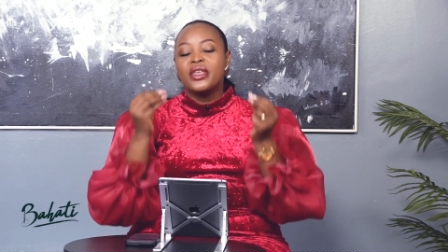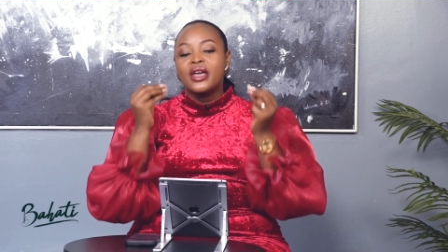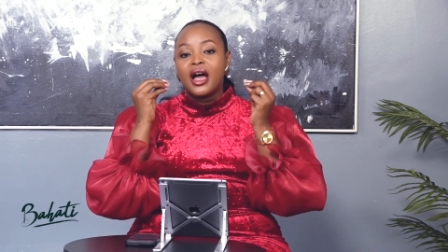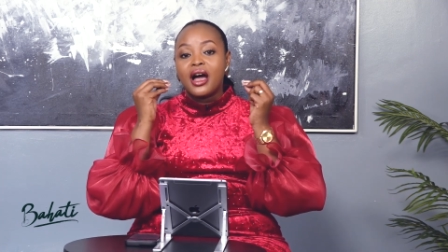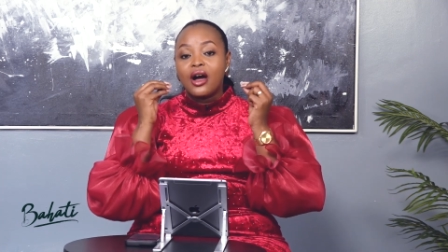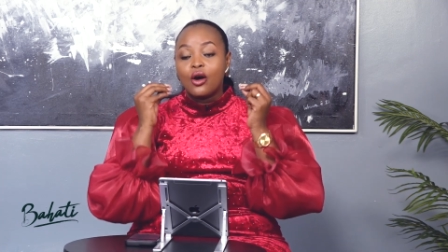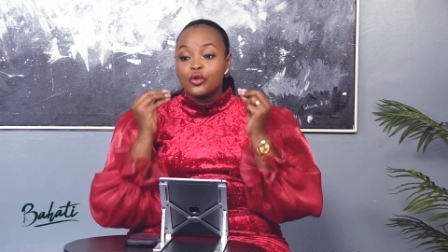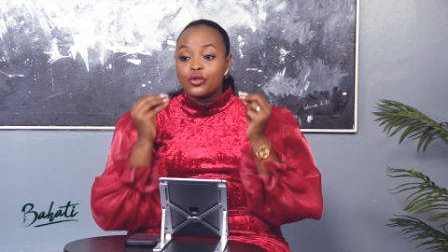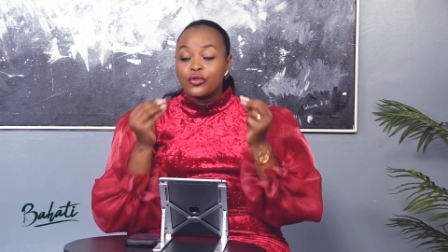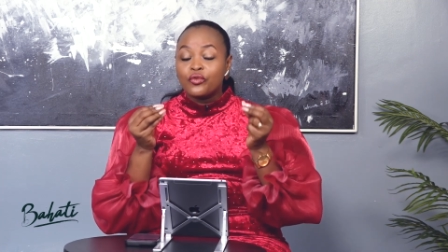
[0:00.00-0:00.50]

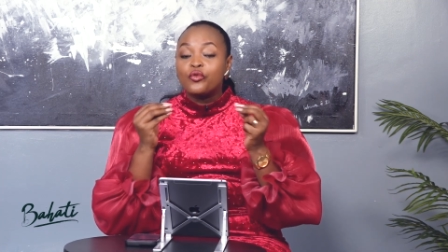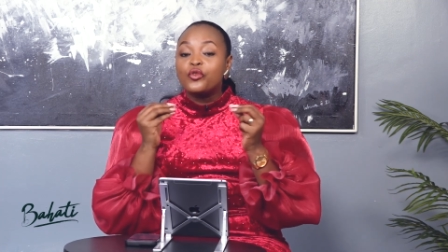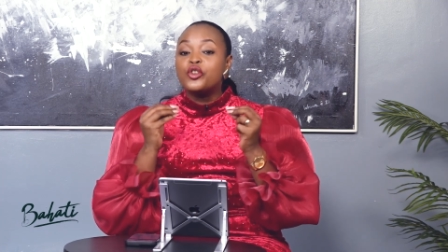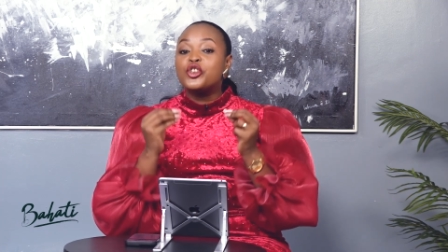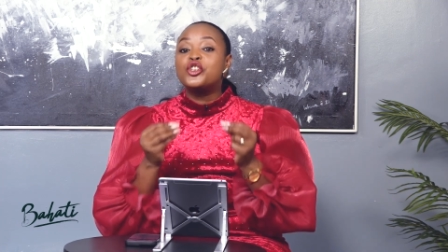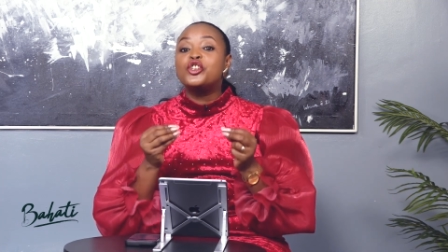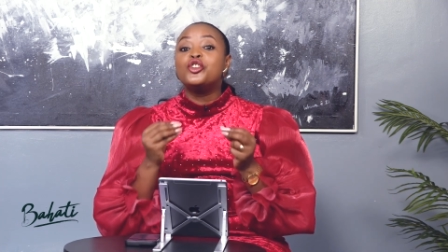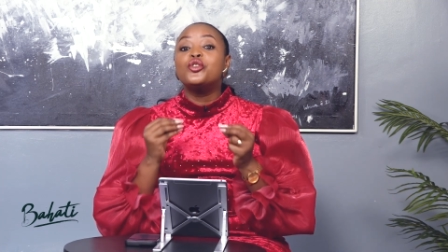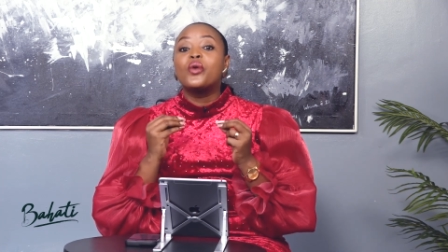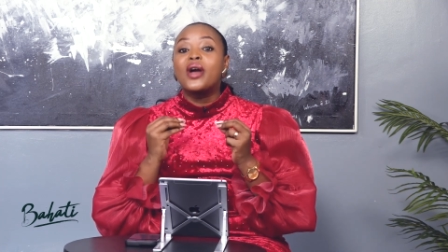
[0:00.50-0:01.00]
out of
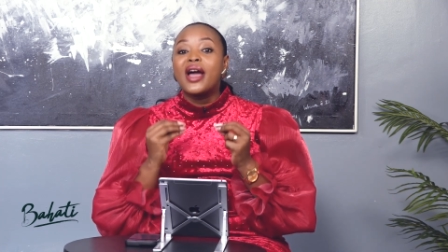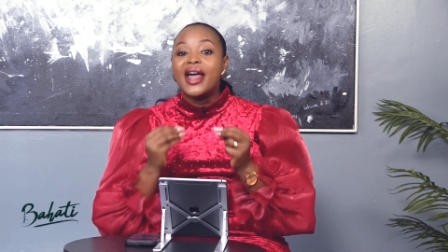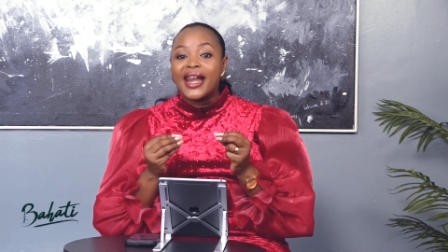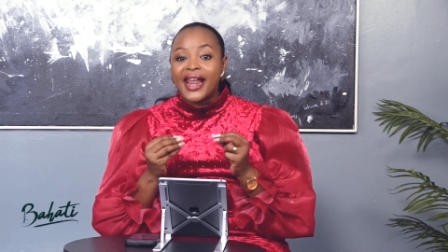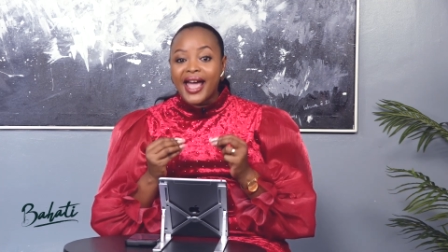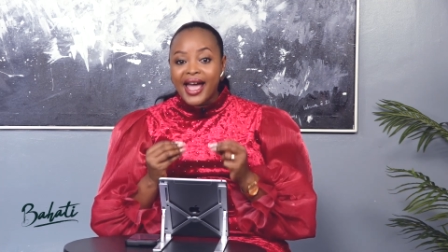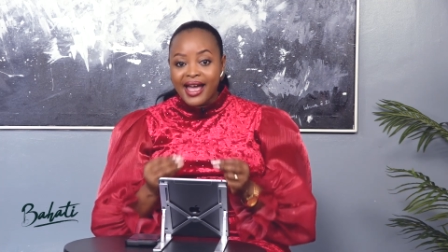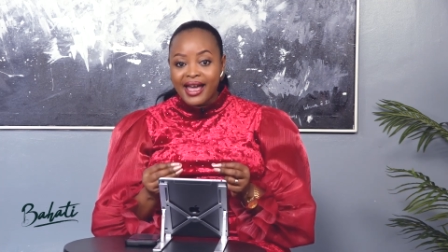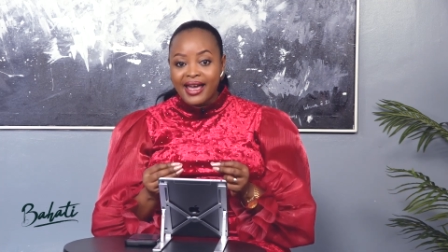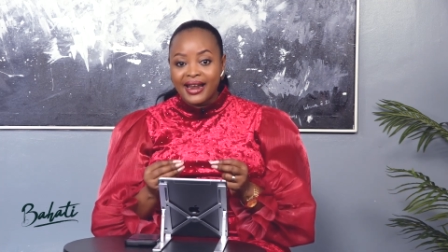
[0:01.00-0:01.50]
which you can
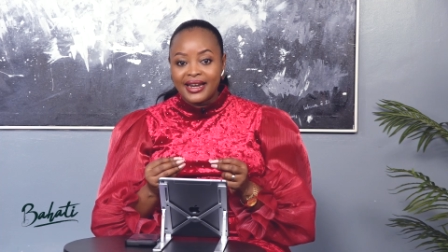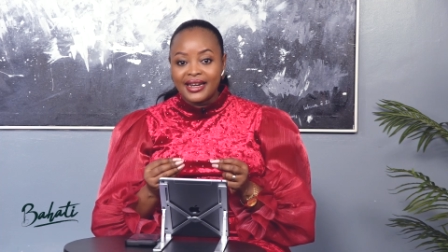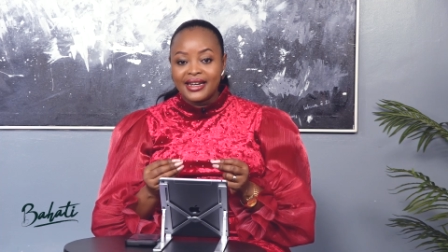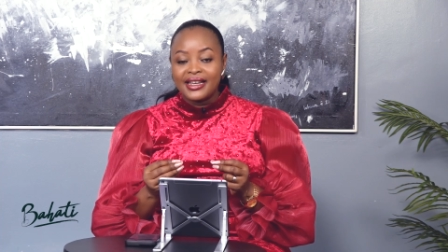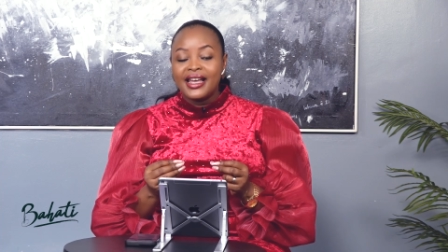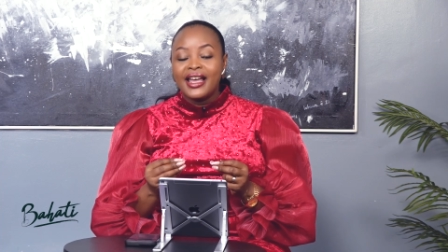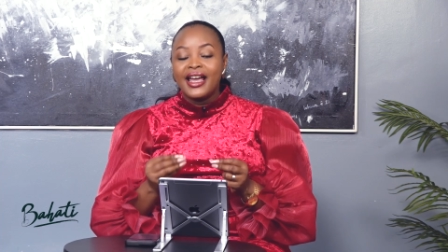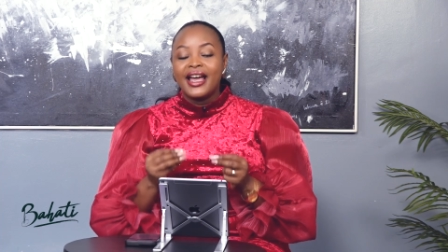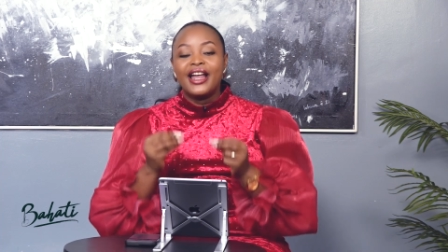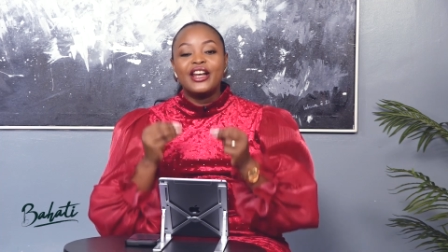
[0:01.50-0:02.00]
earn
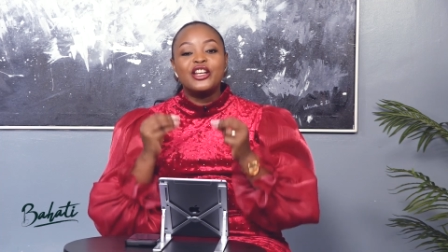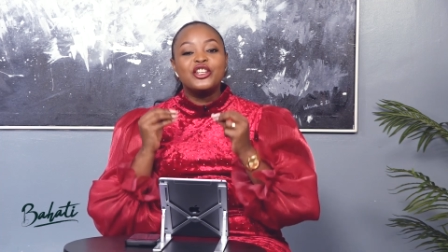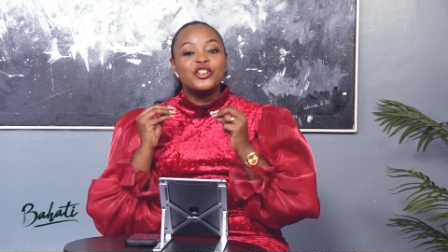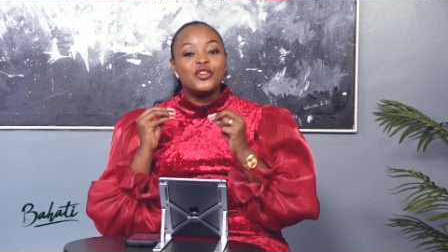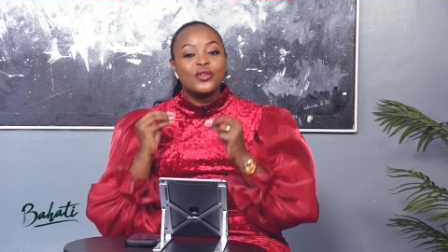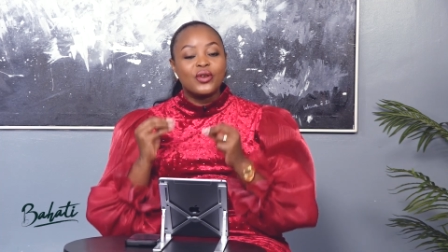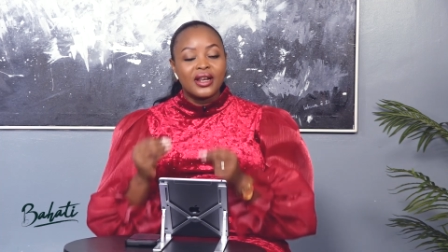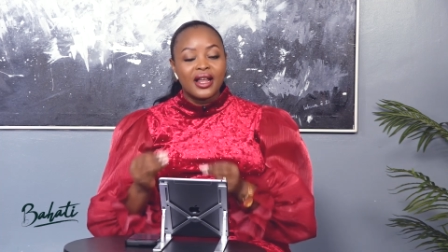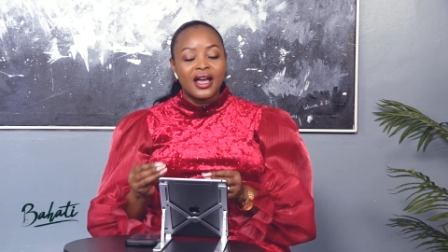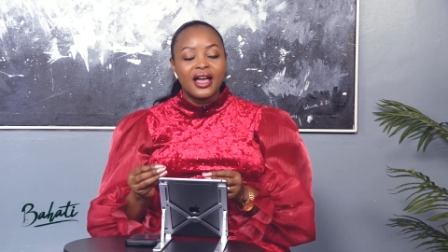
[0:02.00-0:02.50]
and
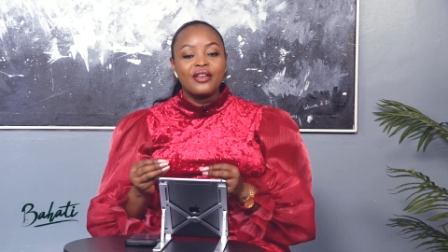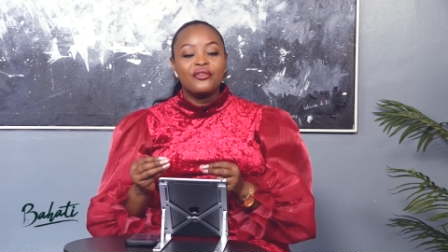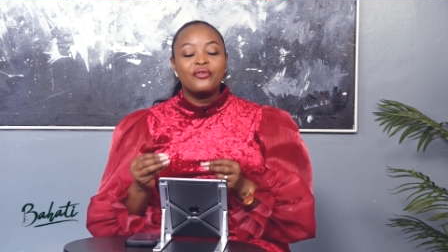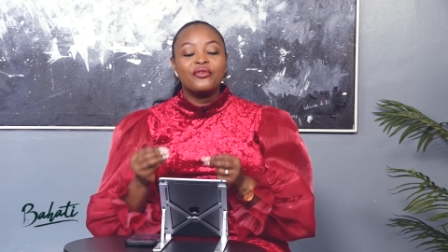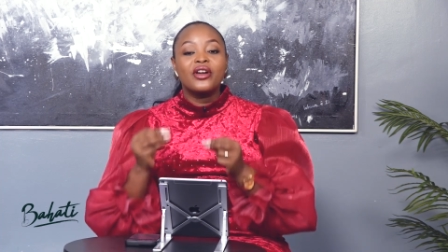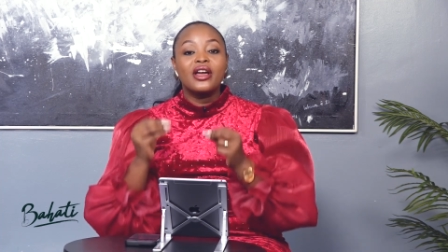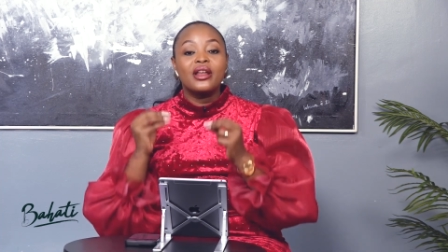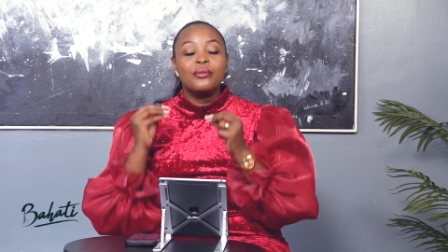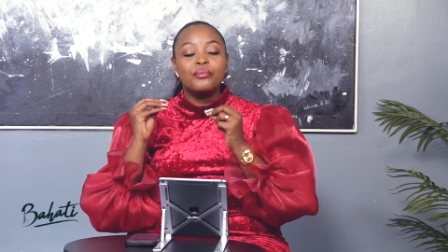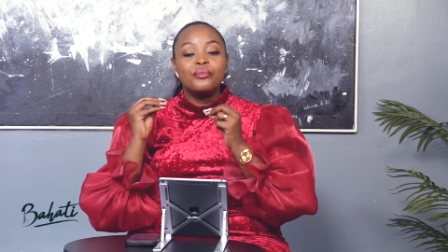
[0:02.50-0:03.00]
your
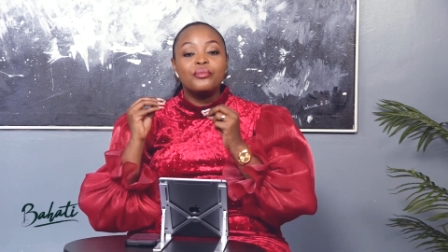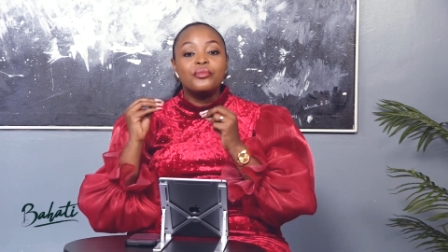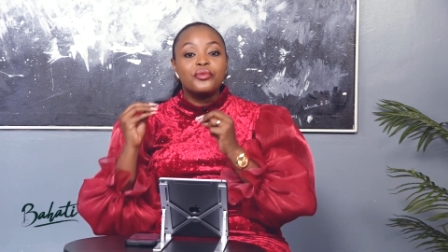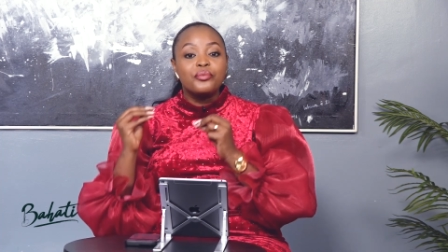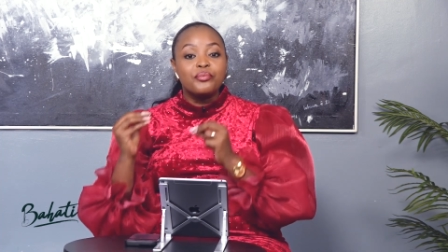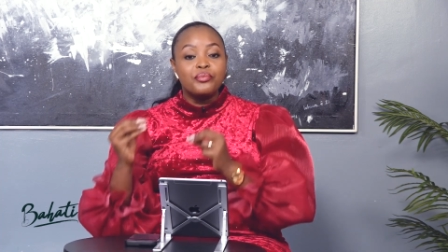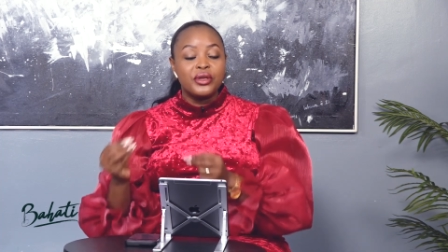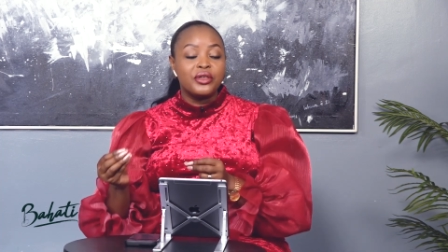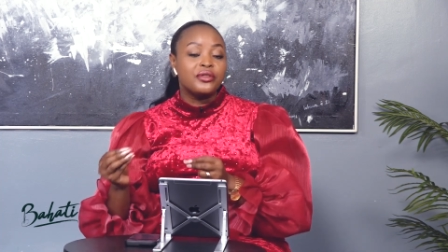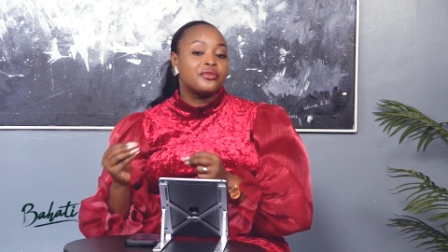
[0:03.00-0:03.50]
life can
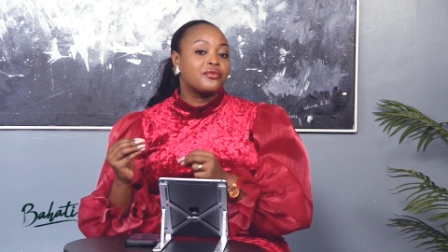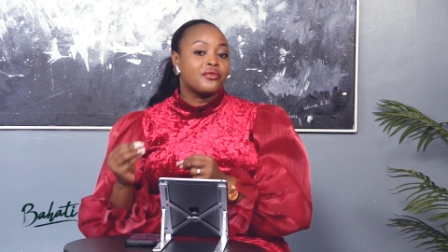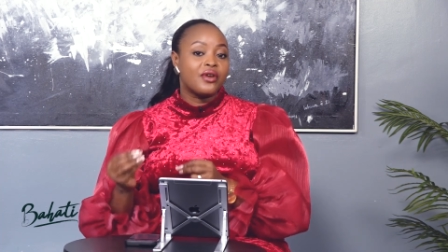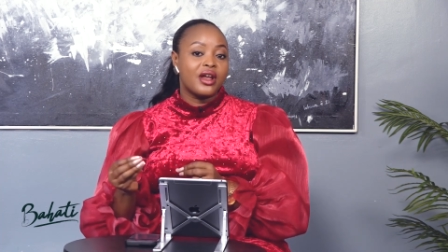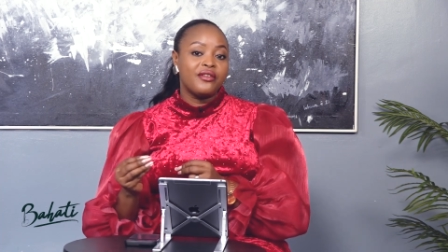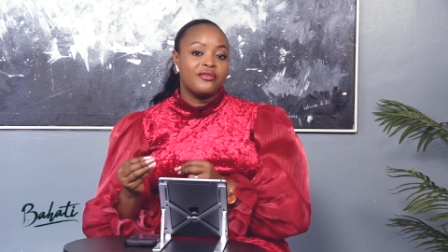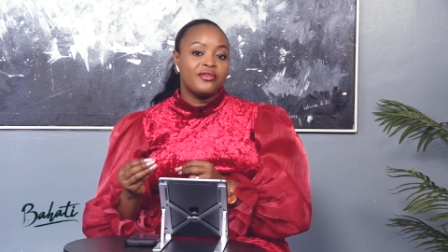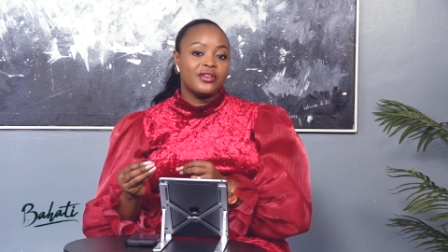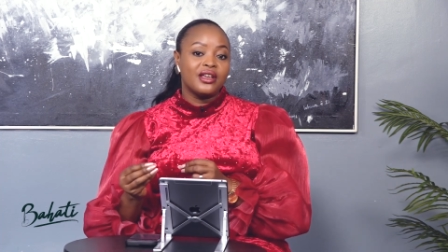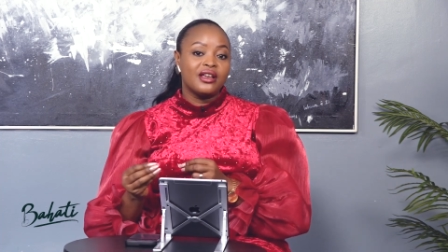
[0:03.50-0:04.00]
be
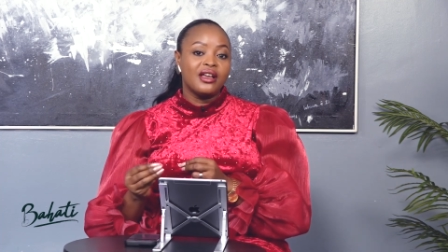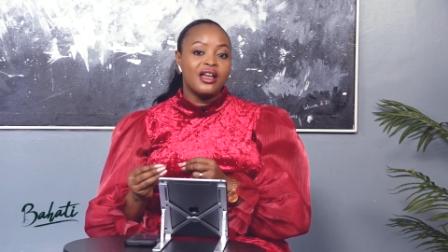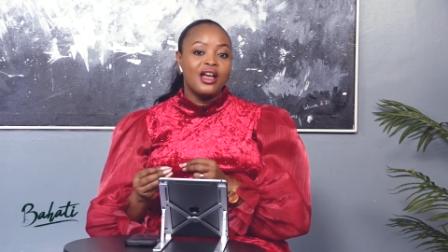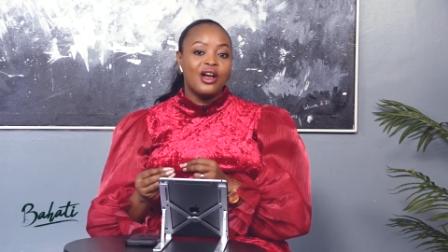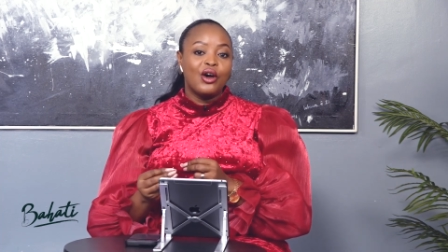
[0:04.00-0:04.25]
thriving.